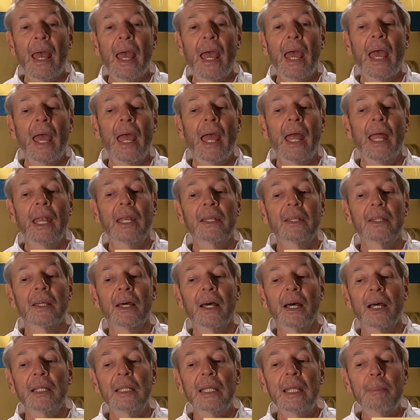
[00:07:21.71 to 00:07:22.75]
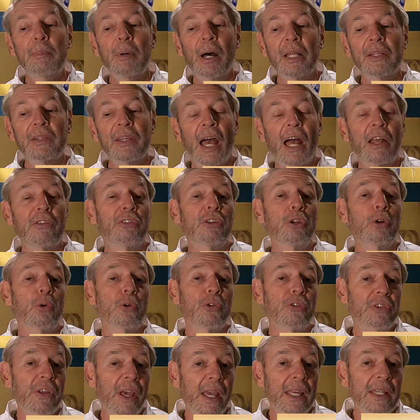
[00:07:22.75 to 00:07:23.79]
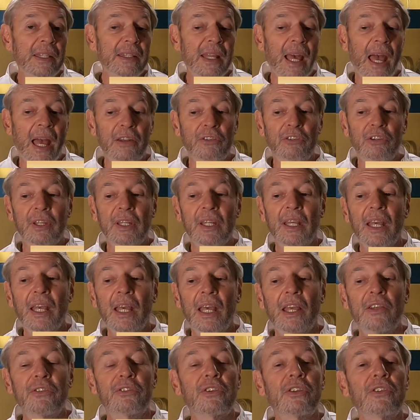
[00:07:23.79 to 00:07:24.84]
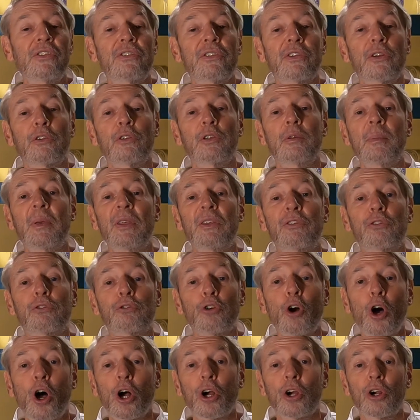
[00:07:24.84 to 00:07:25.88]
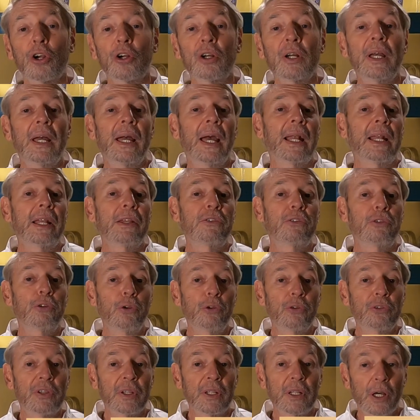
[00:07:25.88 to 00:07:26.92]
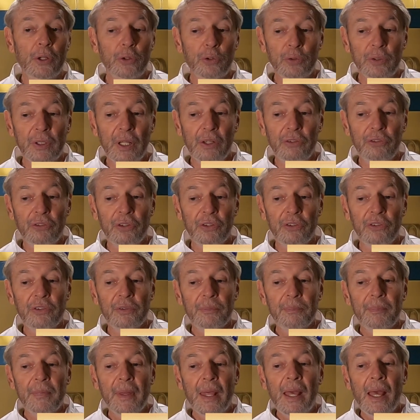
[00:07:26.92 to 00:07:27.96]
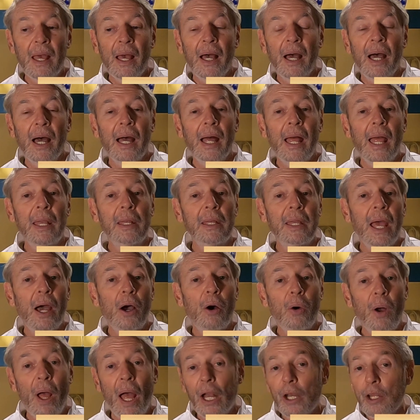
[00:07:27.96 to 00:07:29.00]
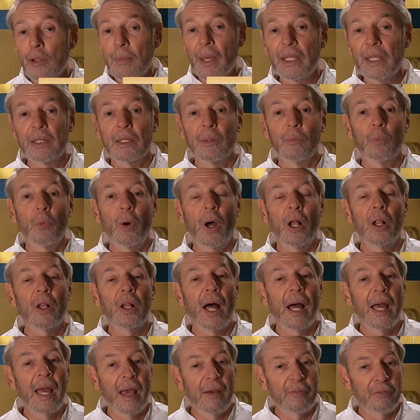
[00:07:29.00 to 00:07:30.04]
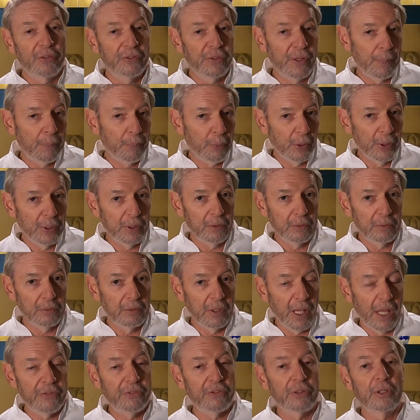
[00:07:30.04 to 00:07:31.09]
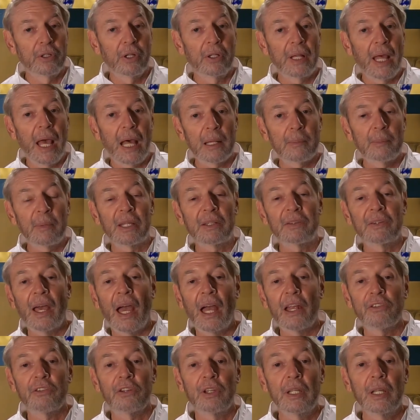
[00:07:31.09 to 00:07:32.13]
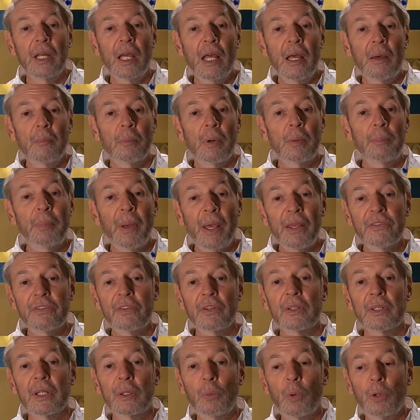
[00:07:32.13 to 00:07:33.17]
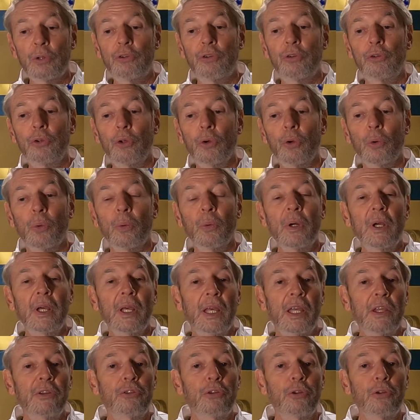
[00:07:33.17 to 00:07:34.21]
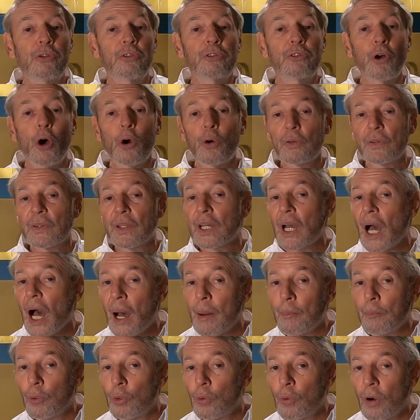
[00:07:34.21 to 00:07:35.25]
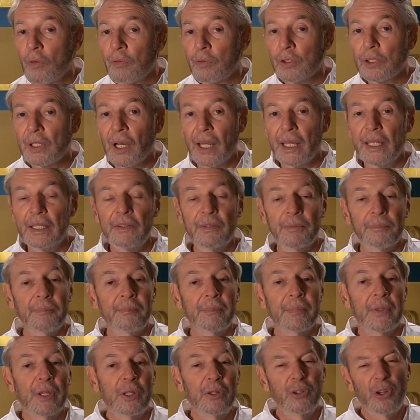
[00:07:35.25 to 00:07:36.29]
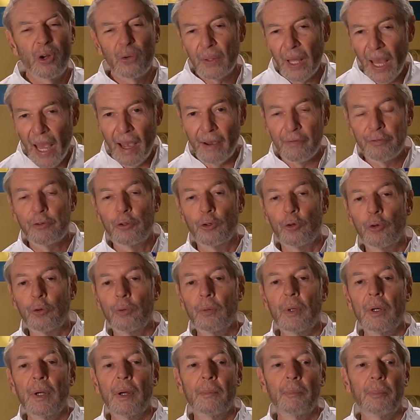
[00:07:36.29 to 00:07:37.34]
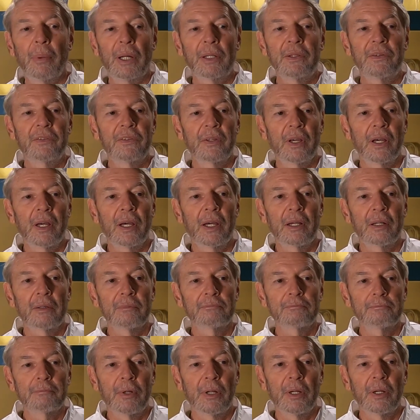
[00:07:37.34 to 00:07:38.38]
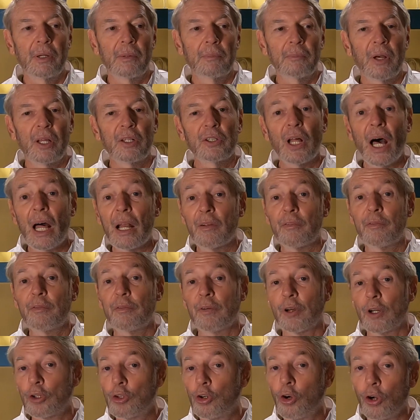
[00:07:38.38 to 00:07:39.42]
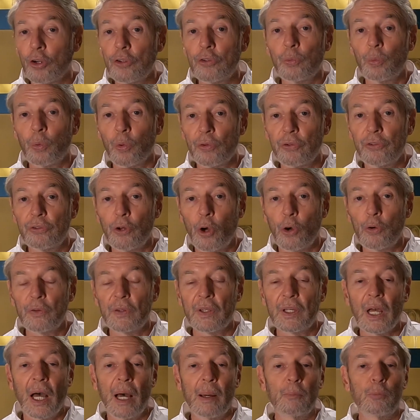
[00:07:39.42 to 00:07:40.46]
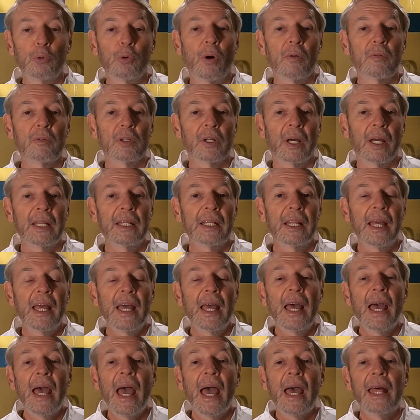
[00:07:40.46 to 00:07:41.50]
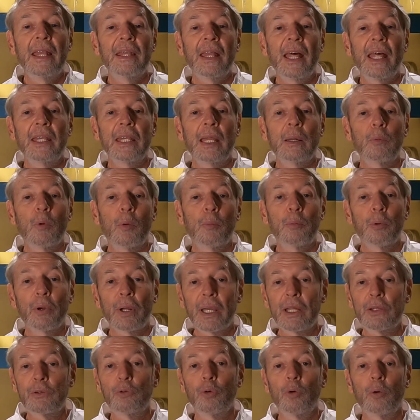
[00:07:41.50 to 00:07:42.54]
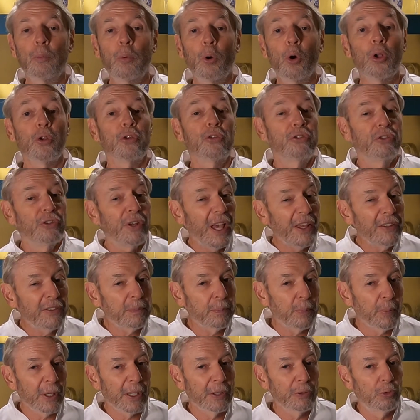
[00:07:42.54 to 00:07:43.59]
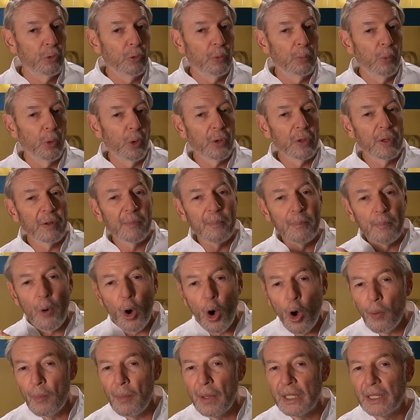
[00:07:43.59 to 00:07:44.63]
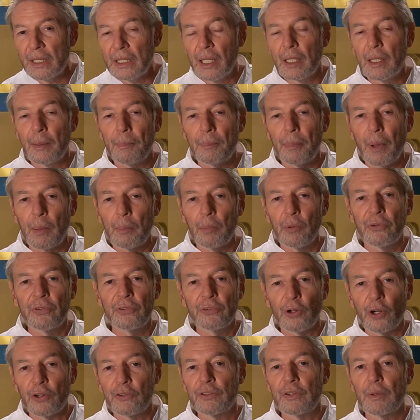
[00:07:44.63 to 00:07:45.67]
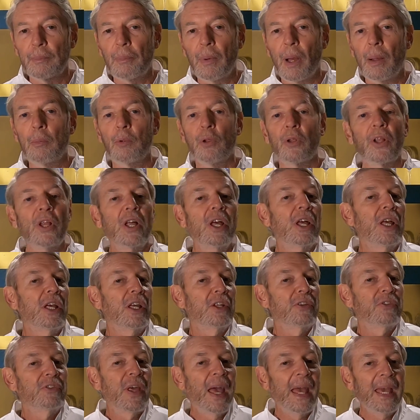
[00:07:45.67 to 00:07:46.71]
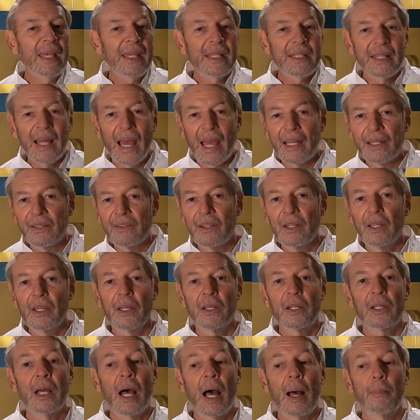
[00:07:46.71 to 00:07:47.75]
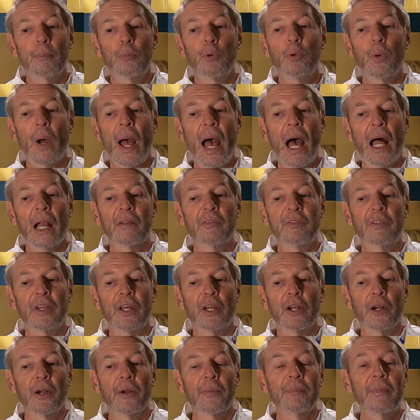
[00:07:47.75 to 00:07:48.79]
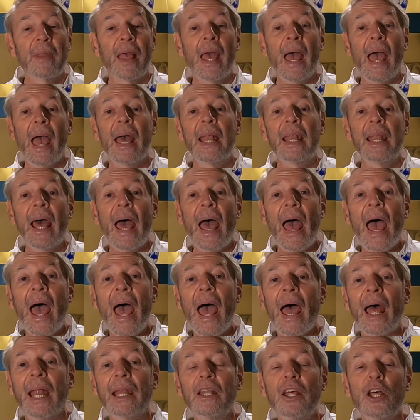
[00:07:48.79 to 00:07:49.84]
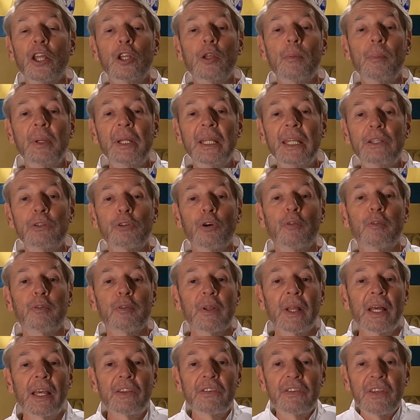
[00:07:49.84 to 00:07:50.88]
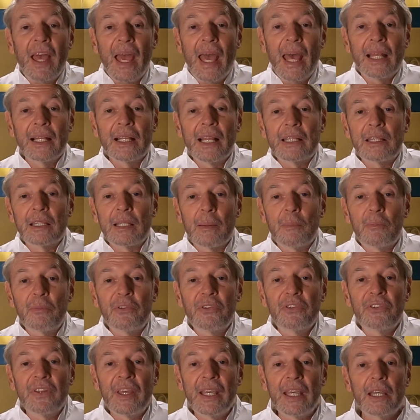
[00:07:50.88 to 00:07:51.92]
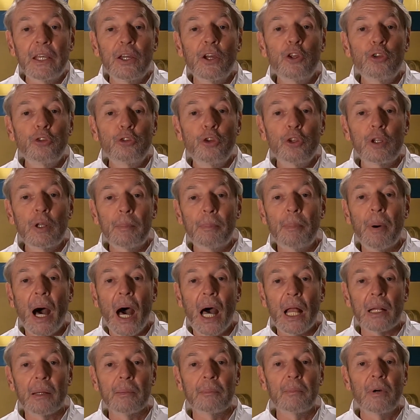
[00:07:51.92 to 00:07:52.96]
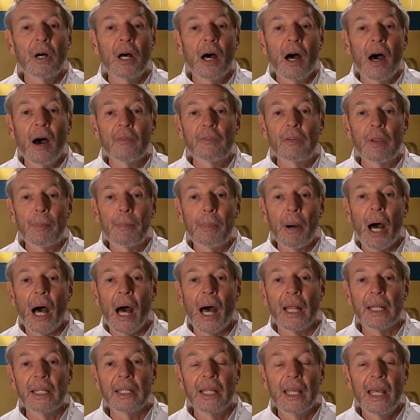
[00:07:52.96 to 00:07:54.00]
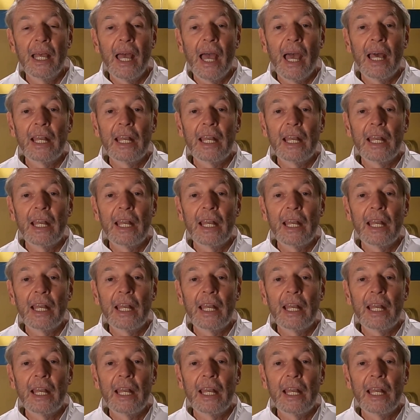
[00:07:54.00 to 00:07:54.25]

And uh, Niban dashi, or second dashi, is considered to be stronger and it's used in other dishes. Uh, and now, how make them? Well, I have a separate lesson on how to make dashi, but basically what you do is you soak the kombu overnight. You don't have to, but uh, uh, a lot of uh, cooks will soak the kombu overnight and then they will bring it to a boil. Just bring it to a boil. The moment that a bubble starts to bubble, take that kombu out of there and add the bonito flakes and let them sink to the bottom of the pot.